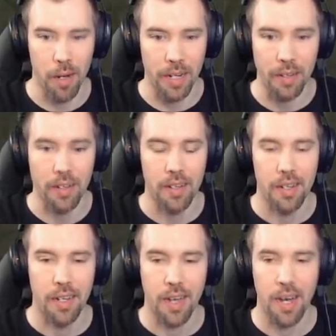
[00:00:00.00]
money.
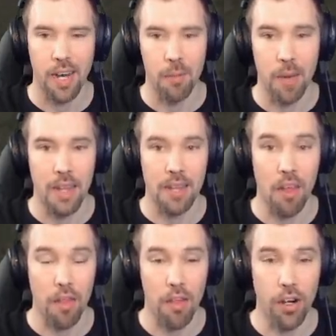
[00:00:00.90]
And then
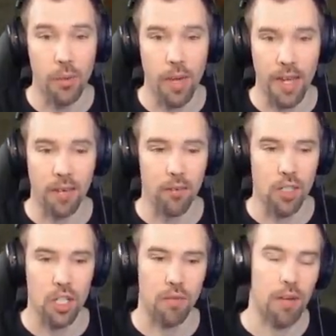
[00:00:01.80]
the third way,
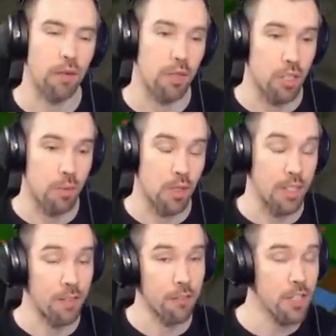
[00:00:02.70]
which I found was the
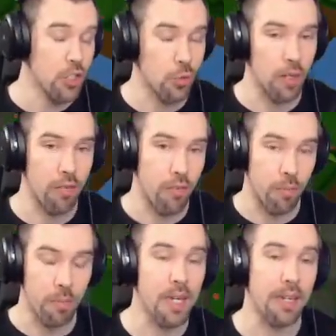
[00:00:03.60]
most efficient way for
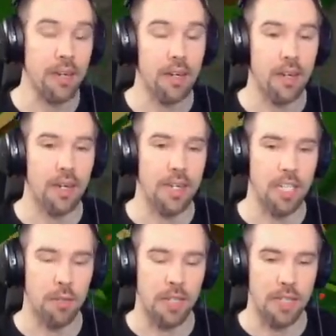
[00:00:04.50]
me,
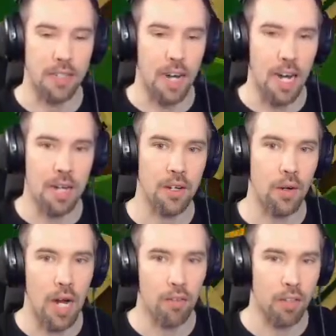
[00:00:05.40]
is because I
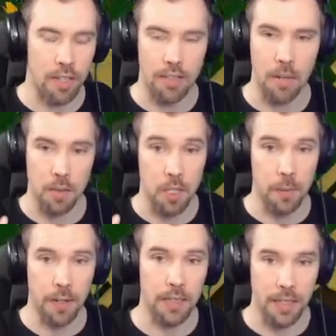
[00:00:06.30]
don't have a lot of time to
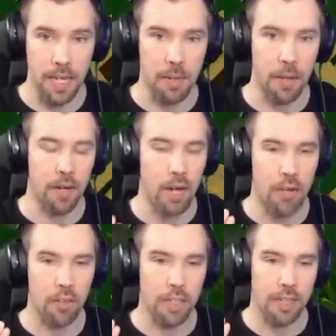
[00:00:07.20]
spend on the game. I don't
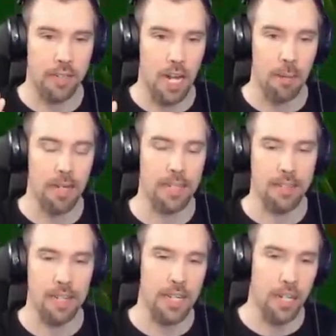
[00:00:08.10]
have a lot of time I can
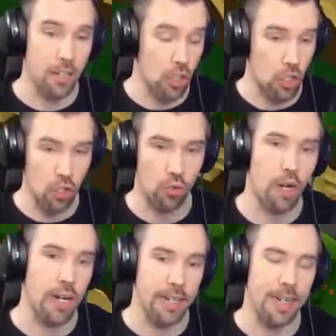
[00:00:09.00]
sit here and just
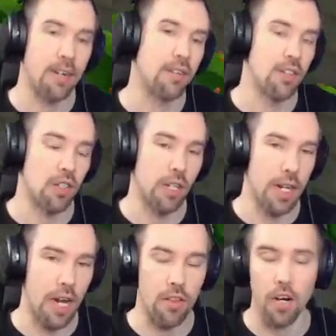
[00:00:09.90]
grind it out. There's a
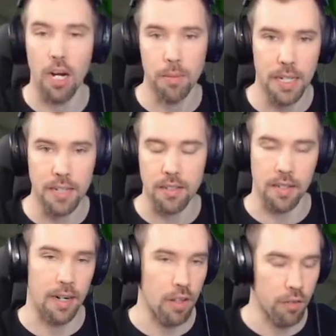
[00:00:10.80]
lot of other updates, a
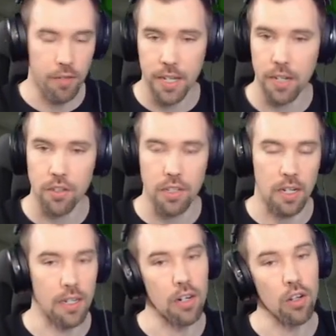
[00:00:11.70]
lot of other videos, a
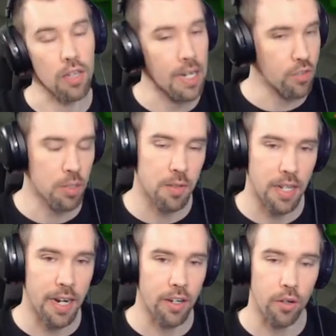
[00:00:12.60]
lot of other live streams
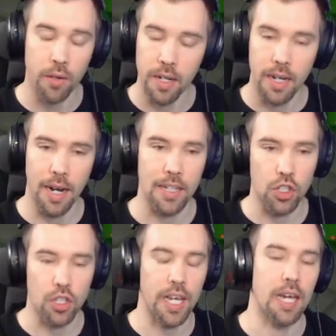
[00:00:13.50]
that I do. I
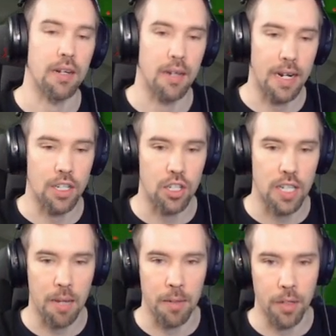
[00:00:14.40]
just
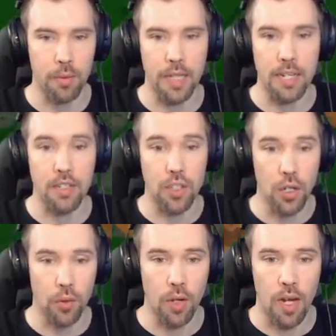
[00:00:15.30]
can't be doing that.
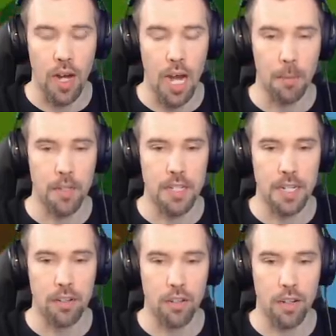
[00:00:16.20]
So I put
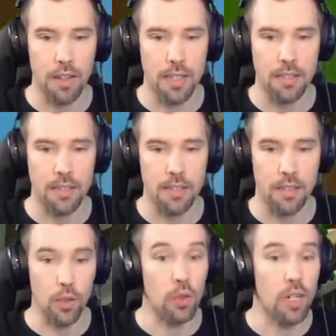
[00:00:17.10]
together this
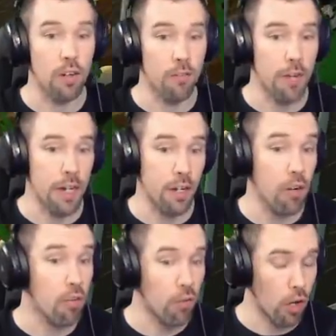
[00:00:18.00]
little conveyor
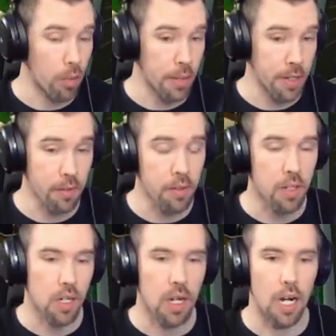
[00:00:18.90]
farm here,
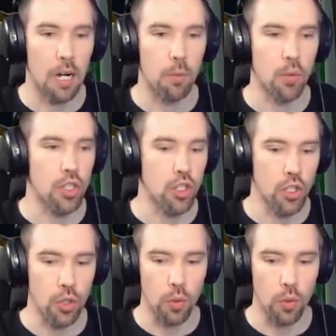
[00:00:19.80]
which